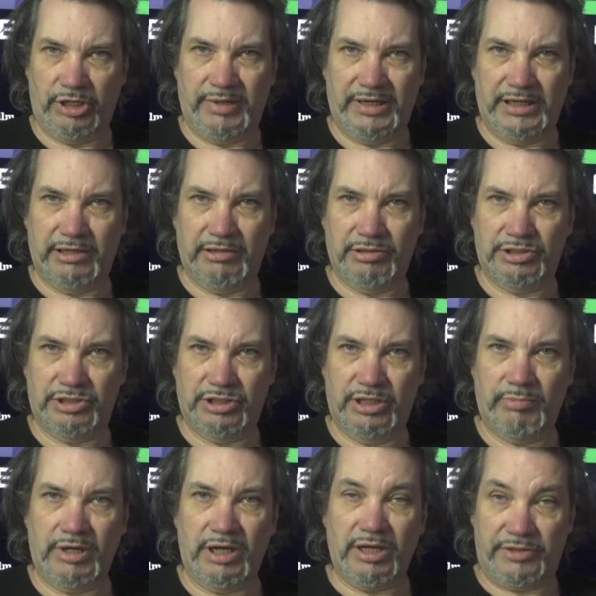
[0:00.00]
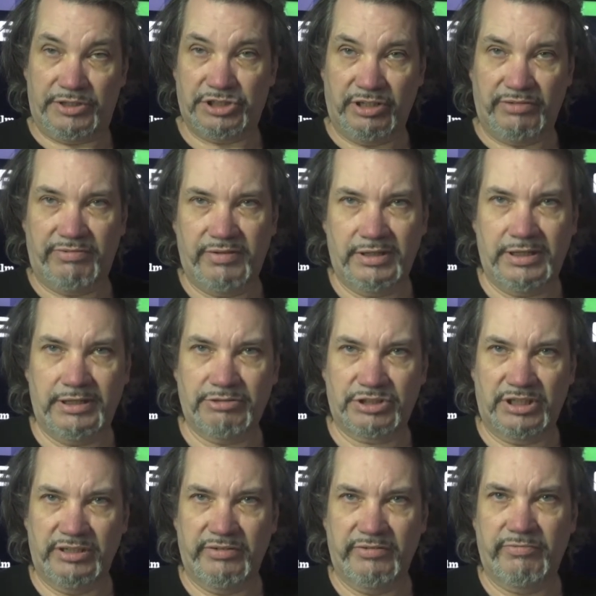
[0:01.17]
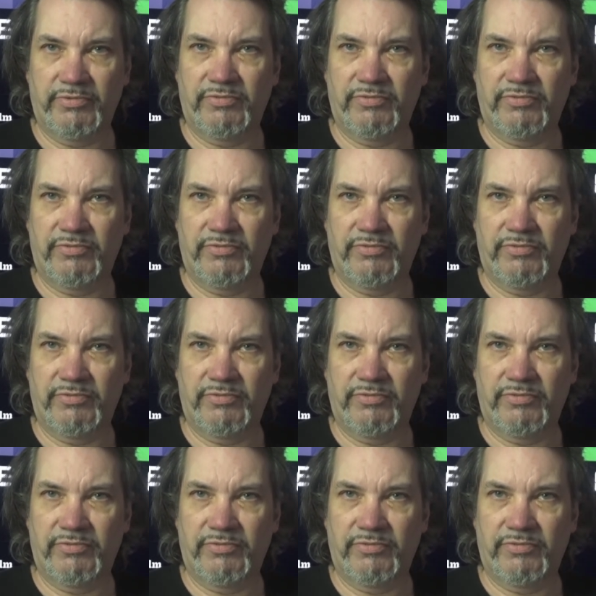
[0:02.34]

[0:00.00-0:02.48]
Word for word: about other stuff outside of